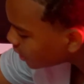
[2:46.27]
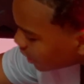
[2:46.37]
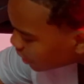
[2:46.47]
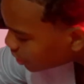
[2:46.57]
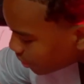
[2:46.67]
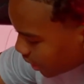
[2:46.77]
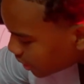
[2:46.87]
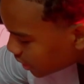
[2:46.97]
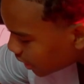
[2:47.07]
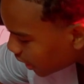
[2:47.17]
to get you
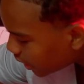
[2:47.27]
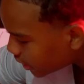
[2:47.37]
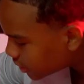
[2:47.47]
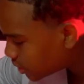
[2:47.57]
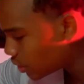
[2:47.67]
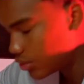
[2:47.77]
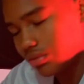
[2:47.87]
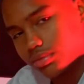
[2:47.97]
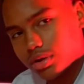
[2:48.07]
into that end zone.